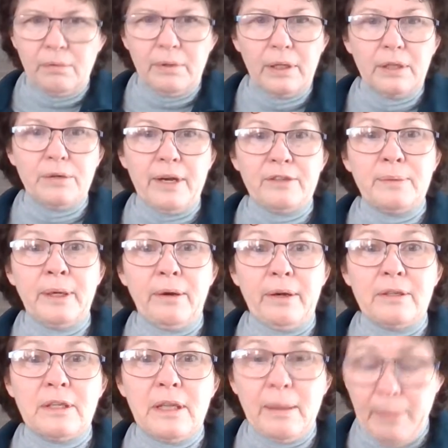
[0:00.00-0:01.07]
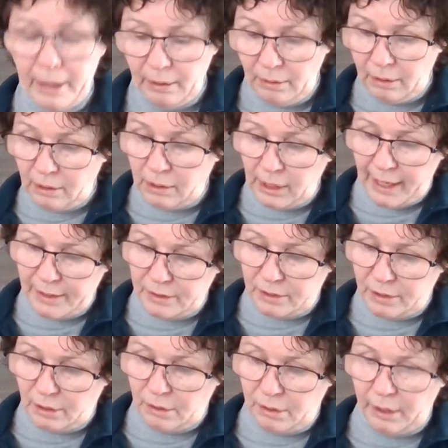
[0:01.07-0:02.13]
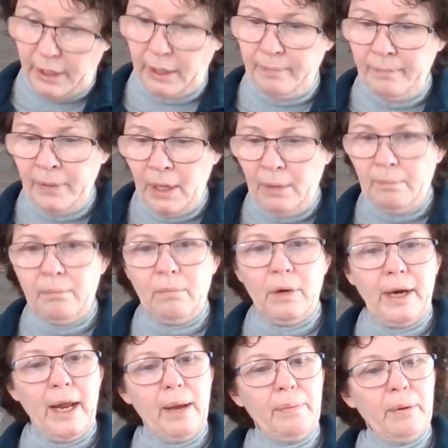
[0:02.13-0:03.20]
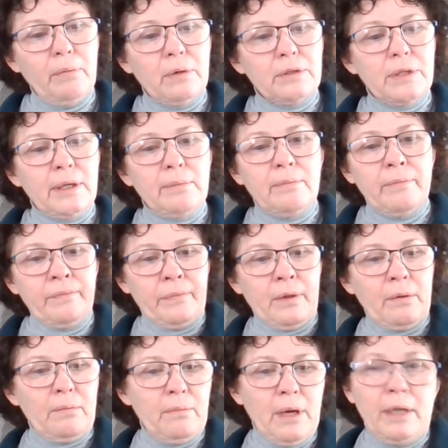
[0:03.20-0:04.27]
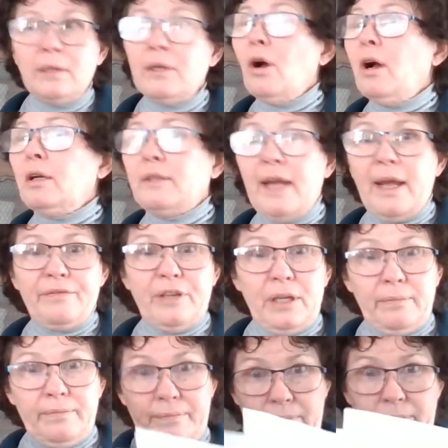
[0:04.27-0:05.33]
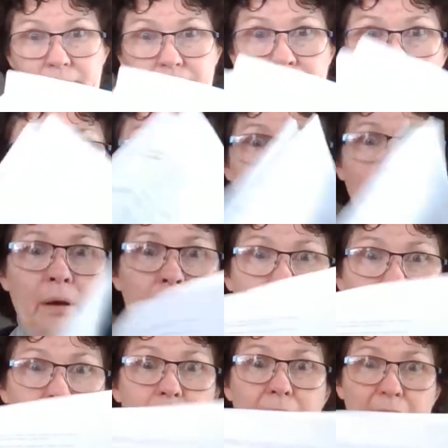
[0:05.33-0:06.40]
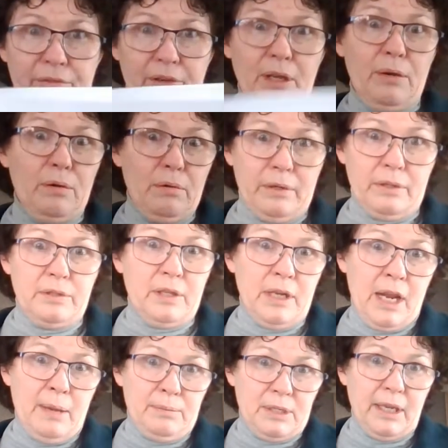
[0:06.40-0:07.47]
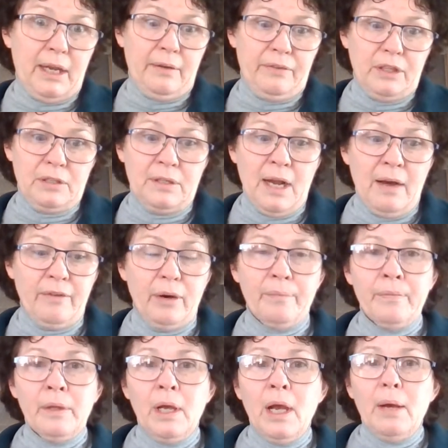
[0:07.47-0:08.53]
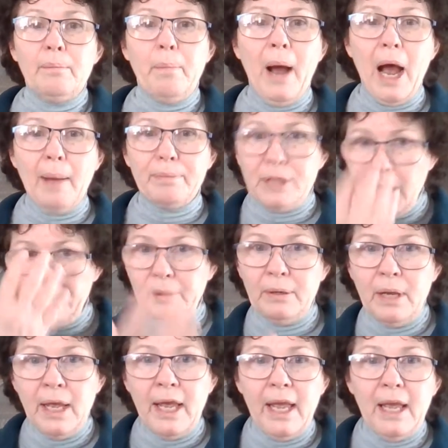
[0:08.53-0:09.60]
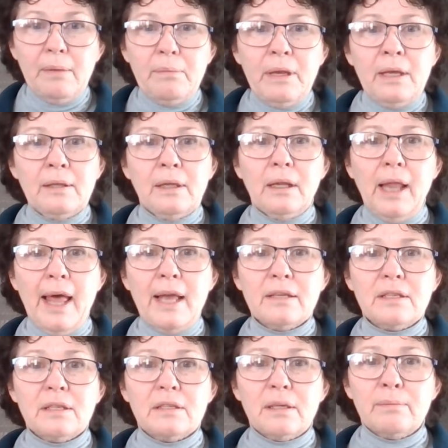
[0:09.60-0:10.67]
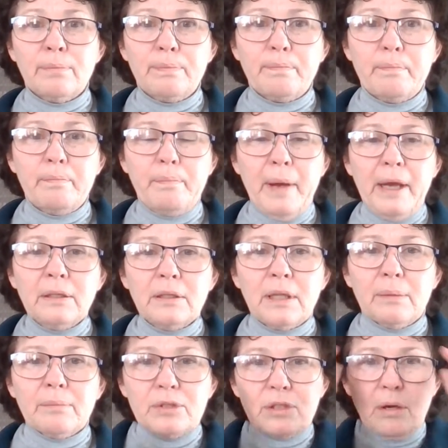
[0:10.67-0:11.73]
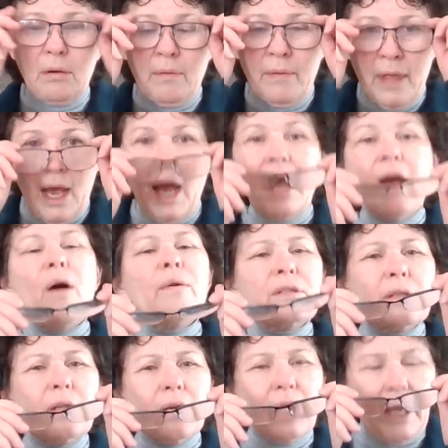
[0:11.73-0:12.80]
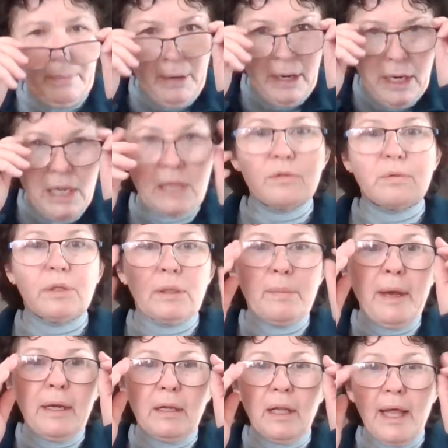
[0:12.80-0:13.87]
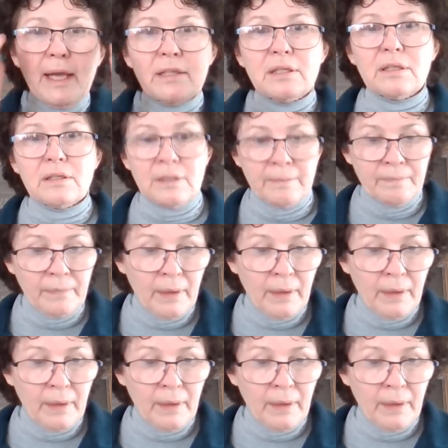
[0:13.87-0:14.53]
really drives me crazy that my glasses are crooked. What happened was that my dog, Daphne, who is the namesake of this novel, popped up and hit me in the glasses and bent them. So I always look like my niece with the bent glasses.